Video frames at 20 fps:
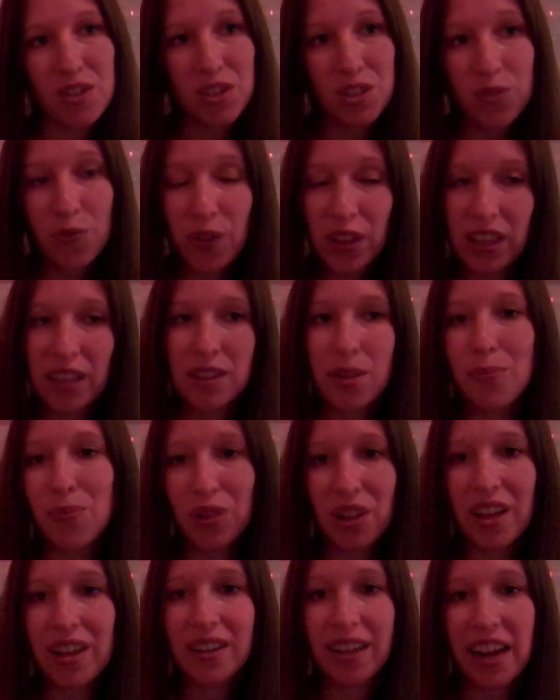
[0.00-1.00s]
just feeling the
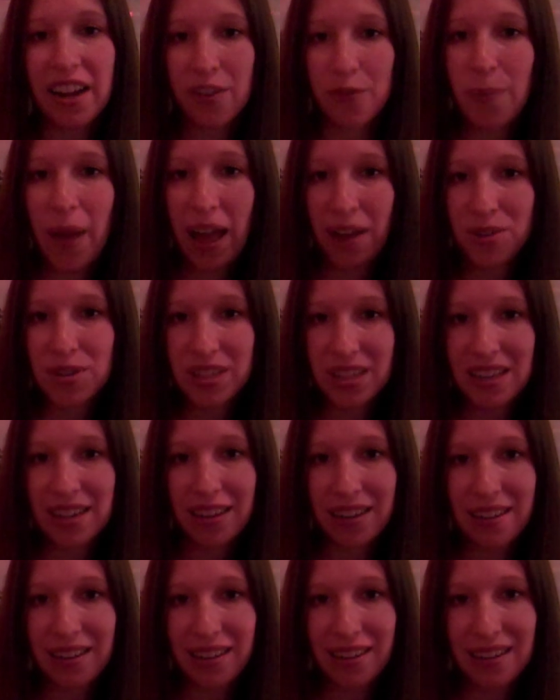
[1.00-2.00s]
blood kind of pounding